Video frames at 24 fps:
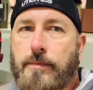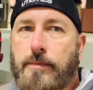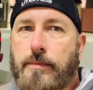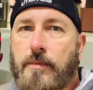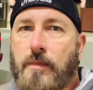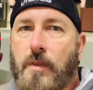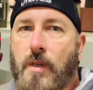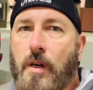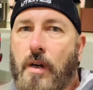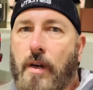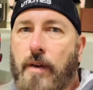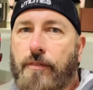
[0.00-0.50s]

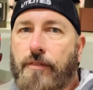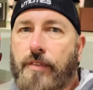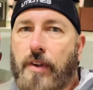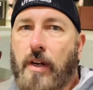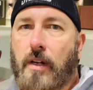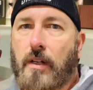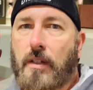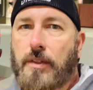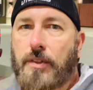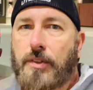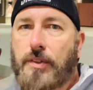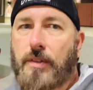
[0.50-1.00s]
All right,
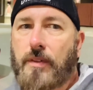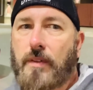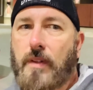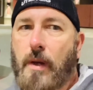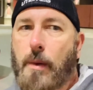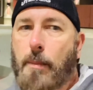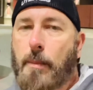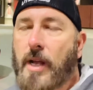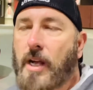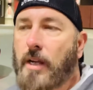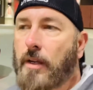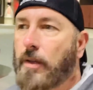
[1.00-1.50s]
fellas,
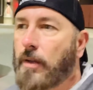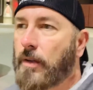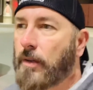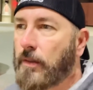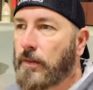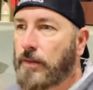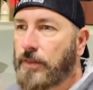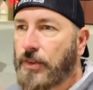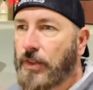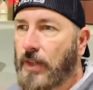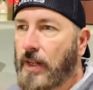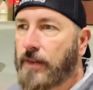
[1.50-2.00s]
I'm out here.
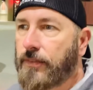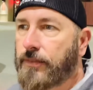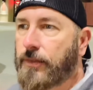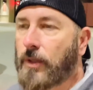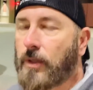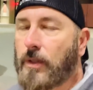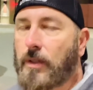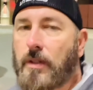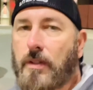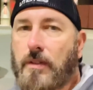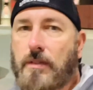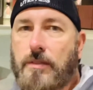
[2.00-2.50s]
It's
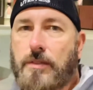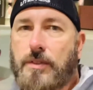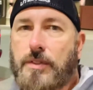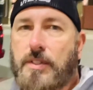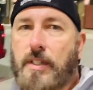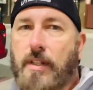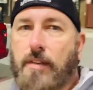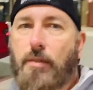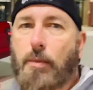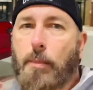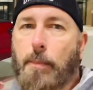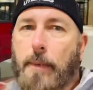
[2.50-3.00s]
after
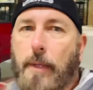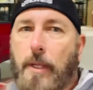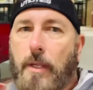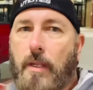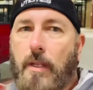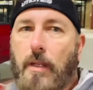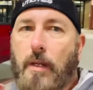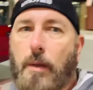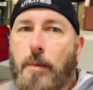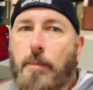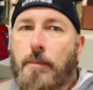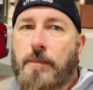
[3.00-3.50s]
7
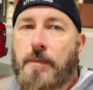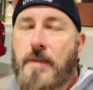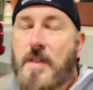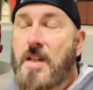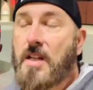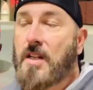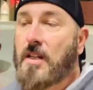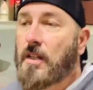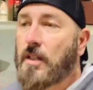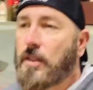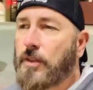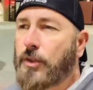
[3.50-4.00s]
p.m.
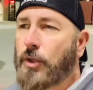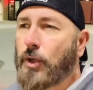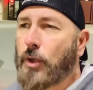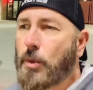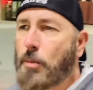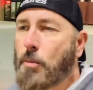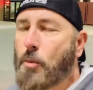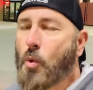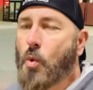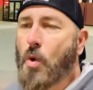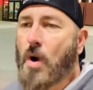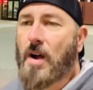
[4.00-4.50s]
took
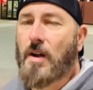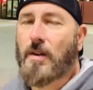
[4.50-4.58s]
them a while